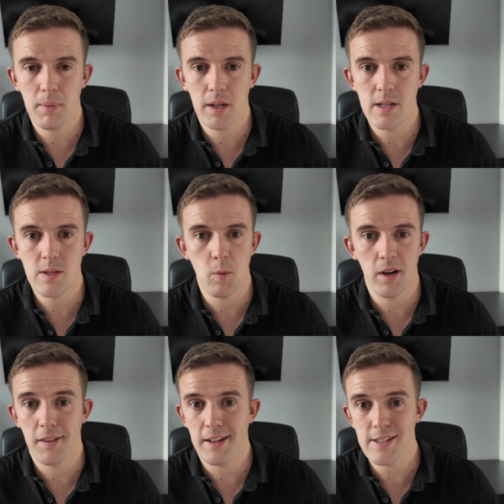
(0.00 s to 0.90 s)
because one
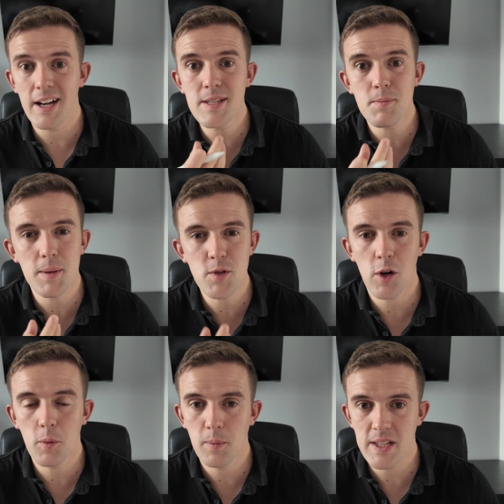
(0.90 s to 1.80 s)
of the things I sometimes
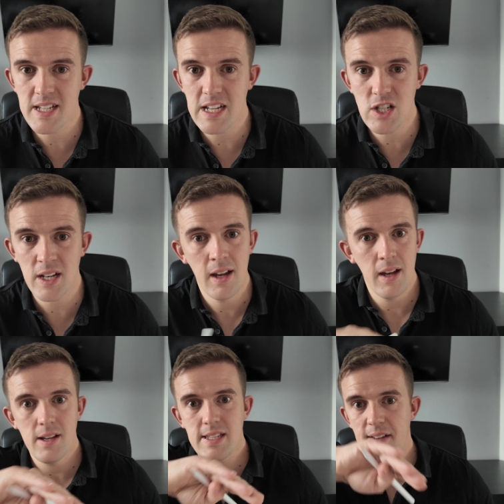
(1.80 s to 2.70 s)
struggle with in teaching
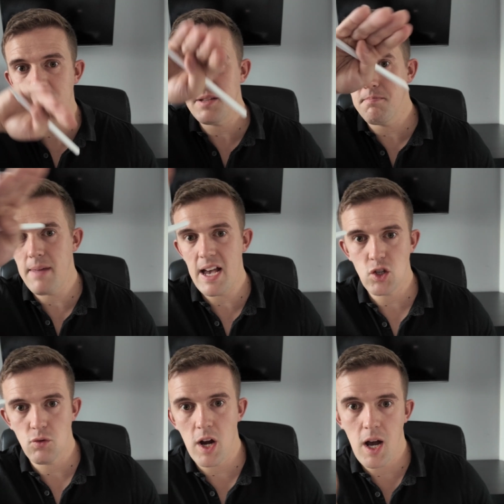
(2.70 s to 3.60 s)
is having to
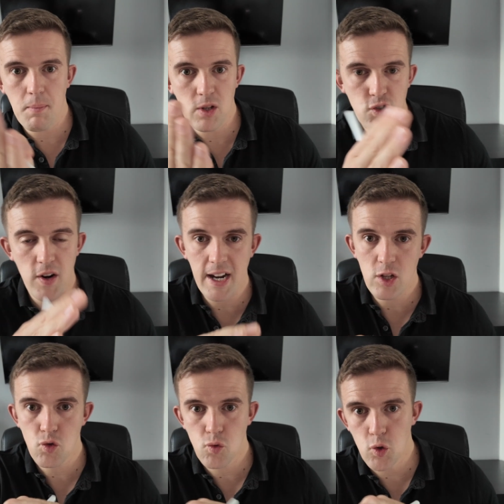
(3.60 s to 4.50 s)
measure up and try
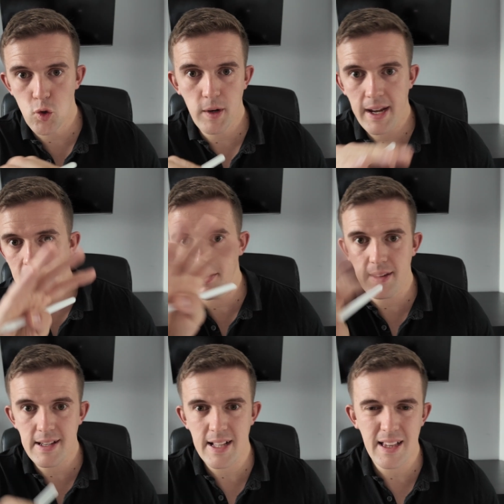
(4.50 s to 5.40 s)
and draw it and
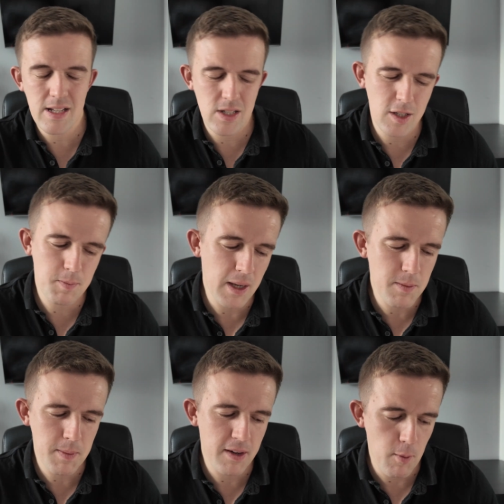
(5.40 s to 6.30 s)
things like that. It just
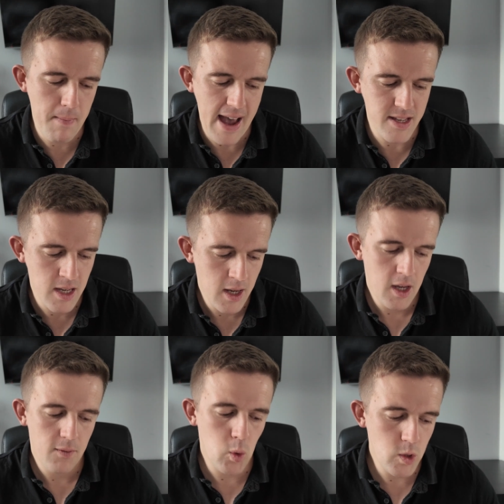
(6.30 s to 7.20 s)
becomes a bit of a mess.
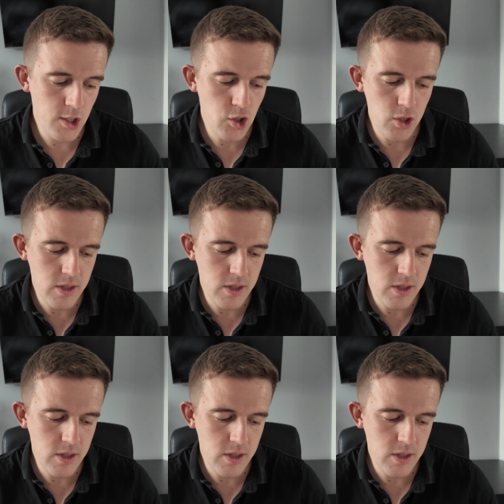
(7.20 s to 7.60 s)
Of course, you can choose